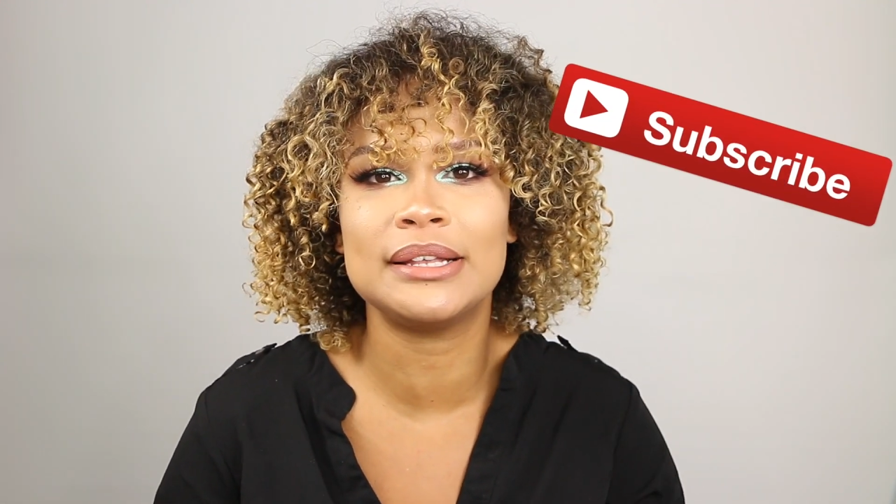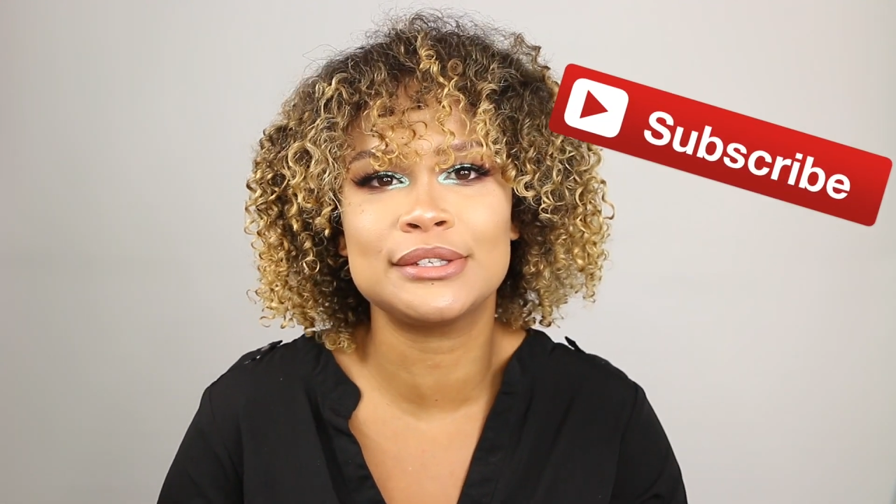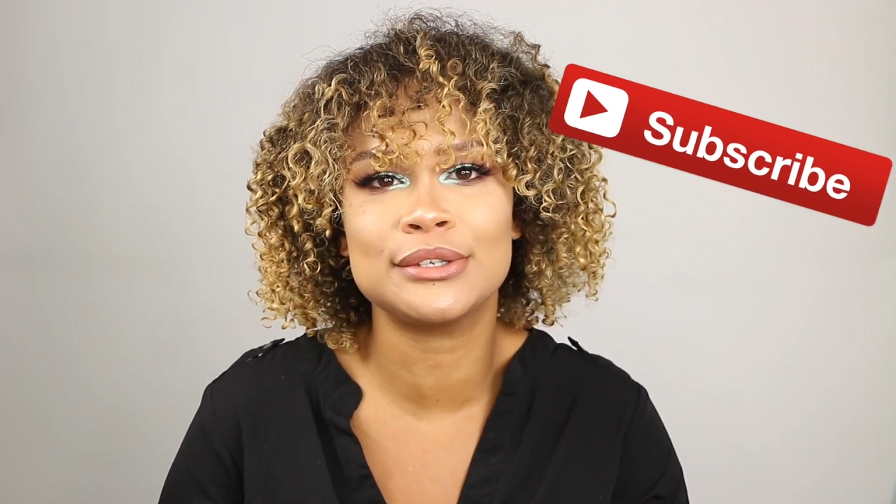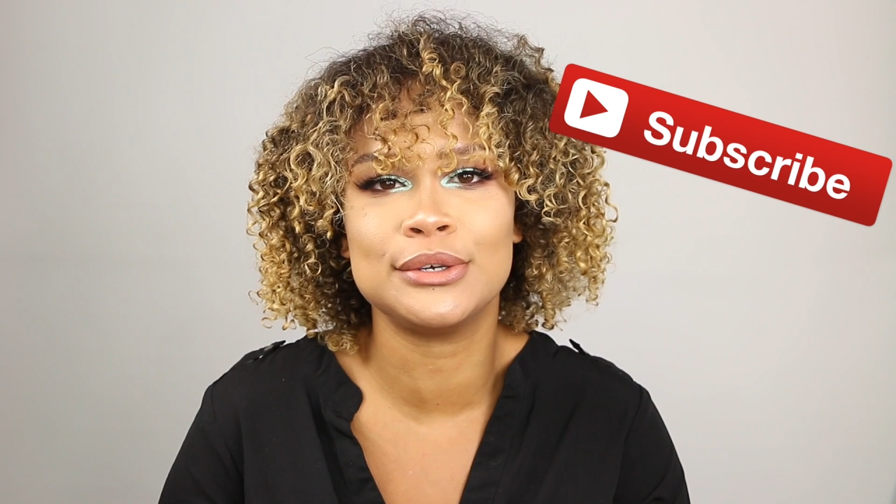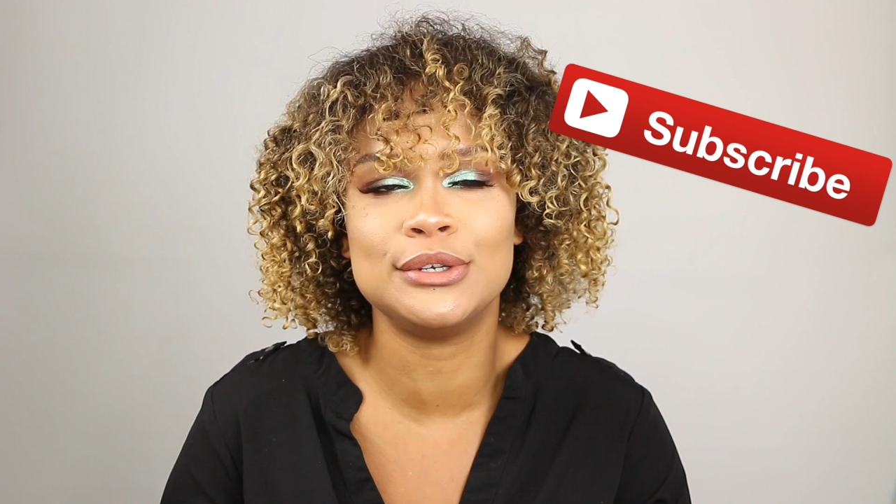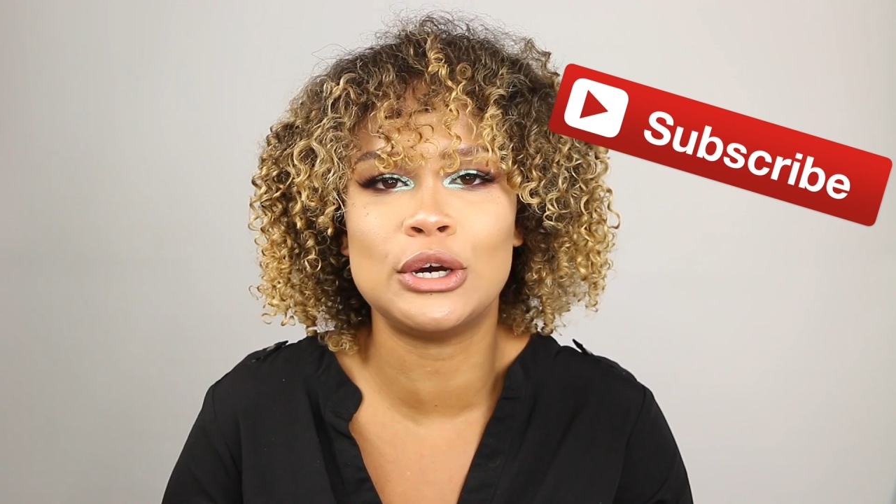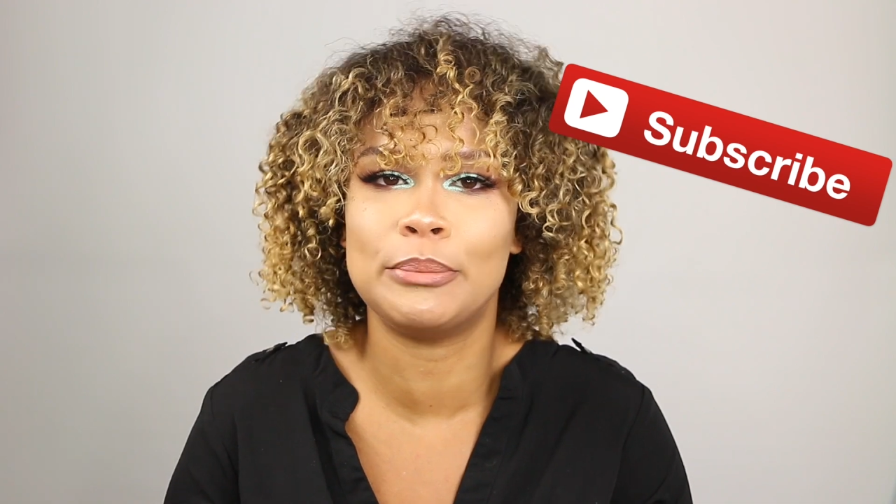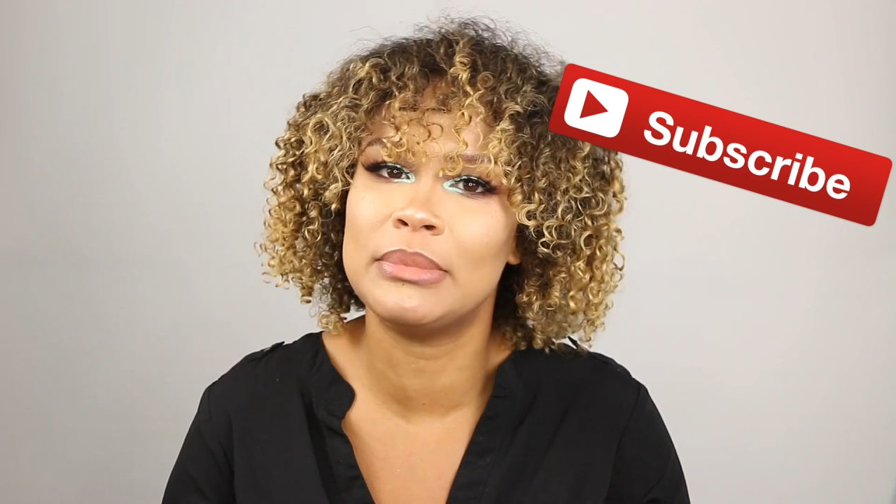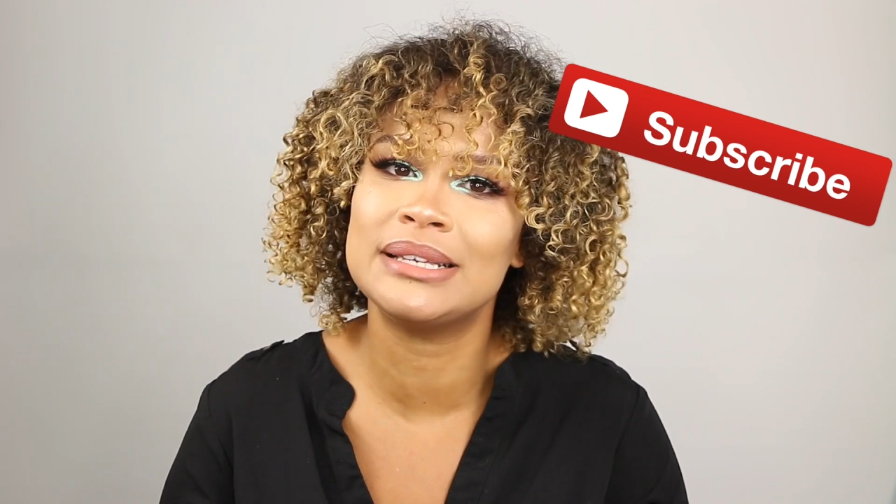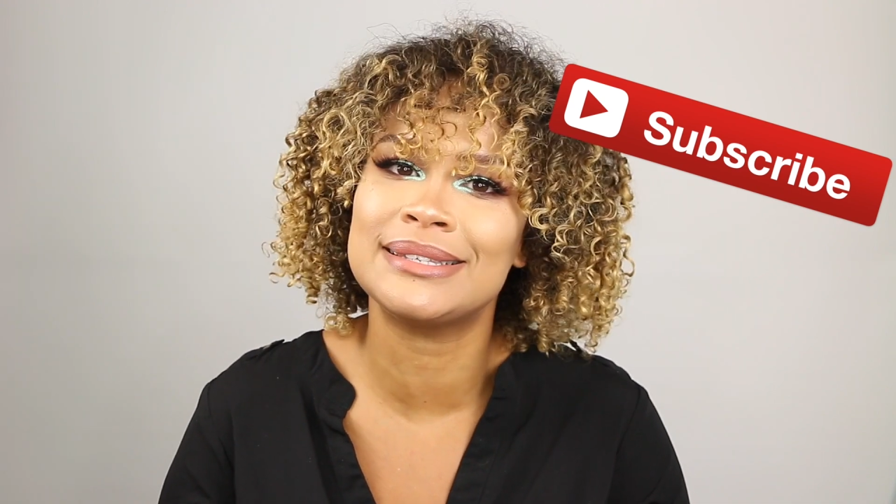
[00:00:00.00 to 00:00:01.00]
button so you
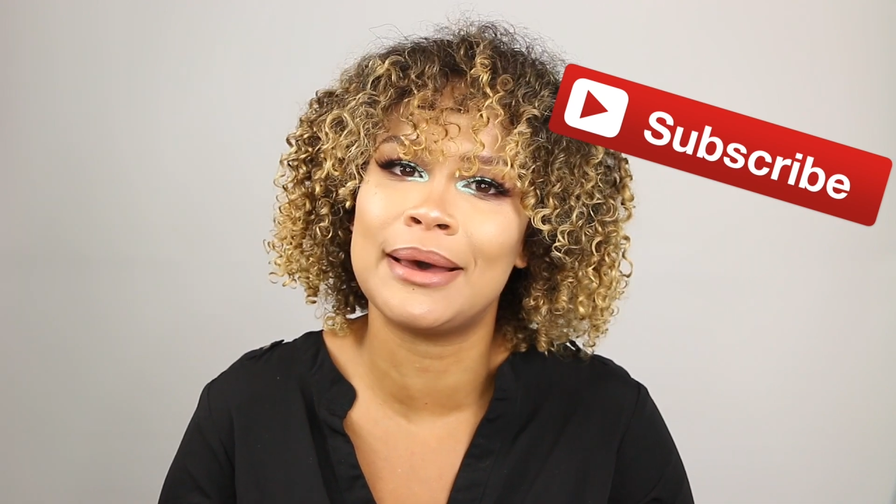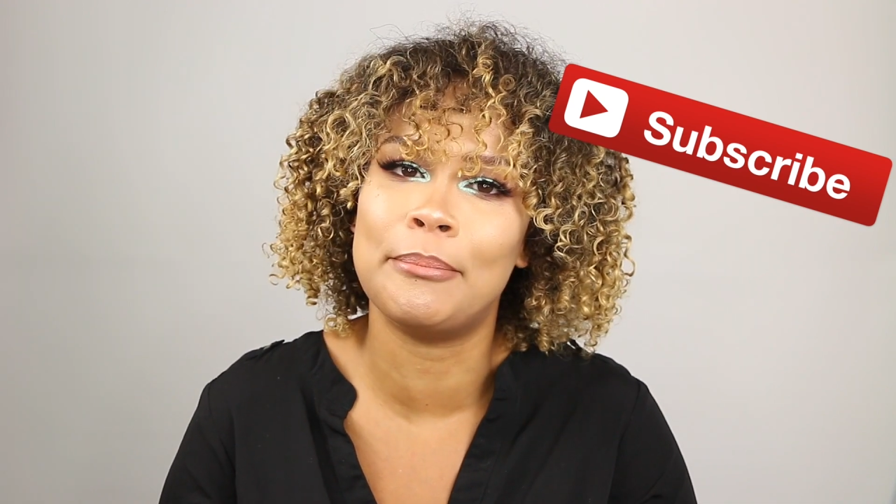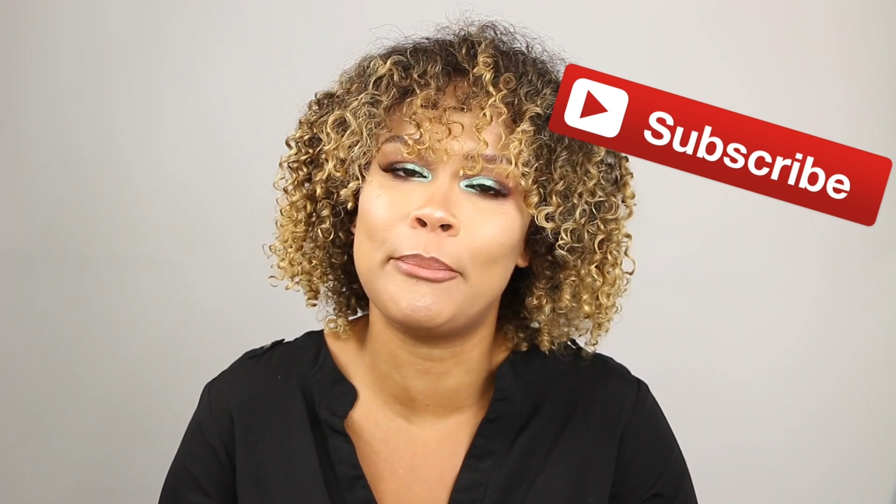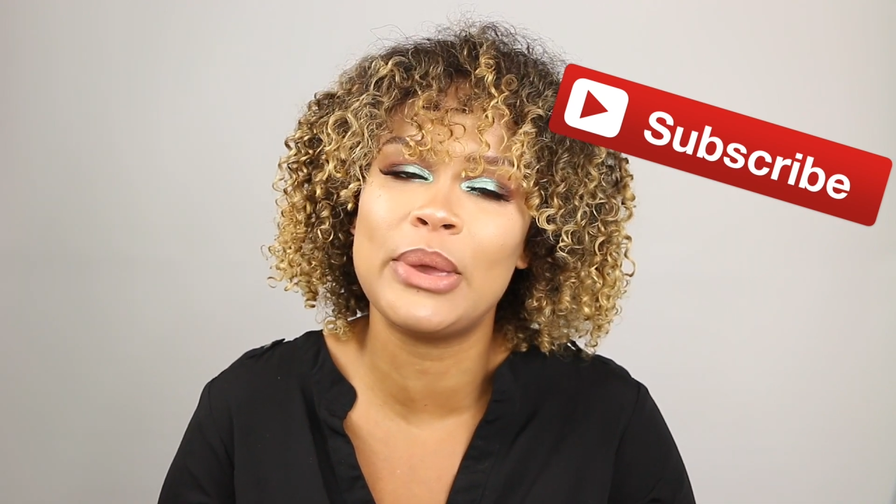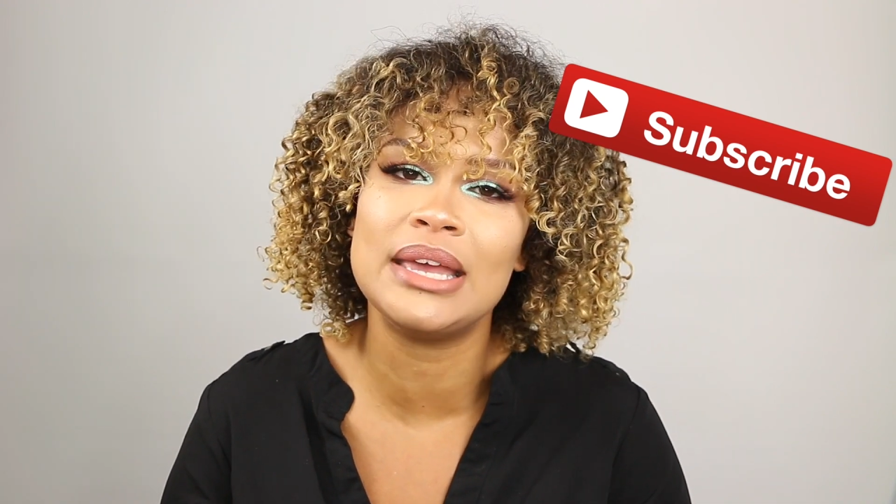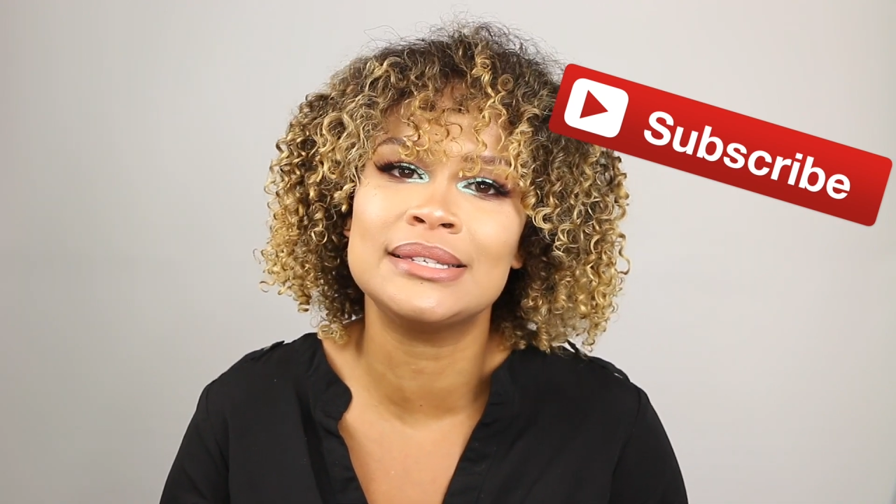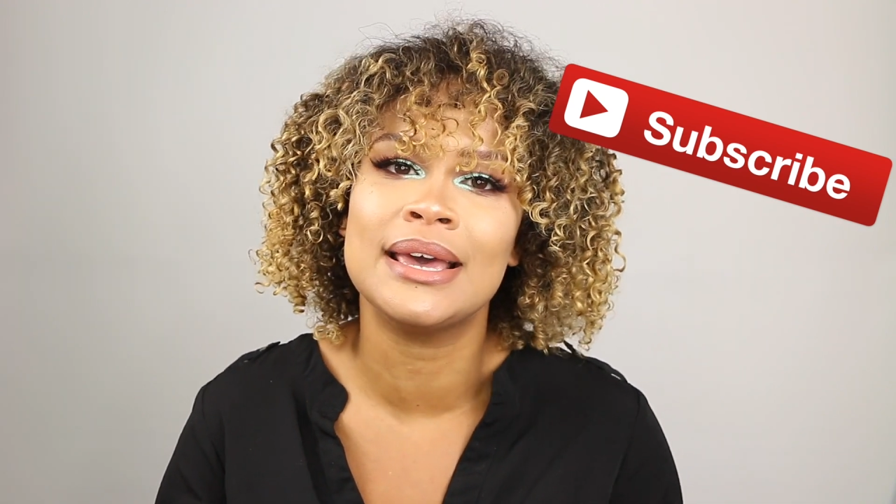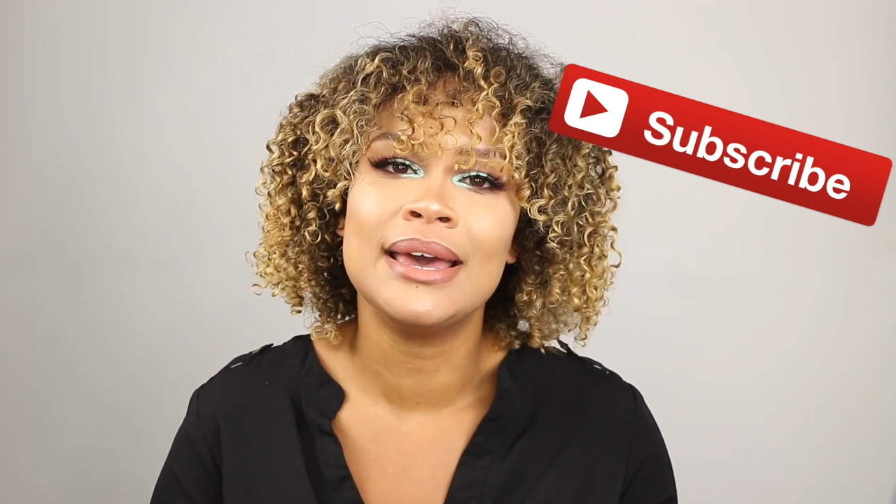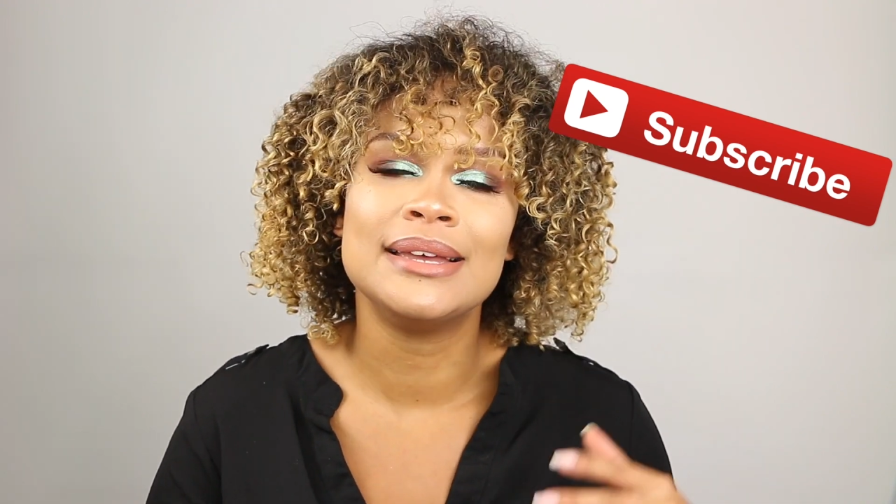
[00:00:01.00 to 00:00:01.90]
don't miss a beat.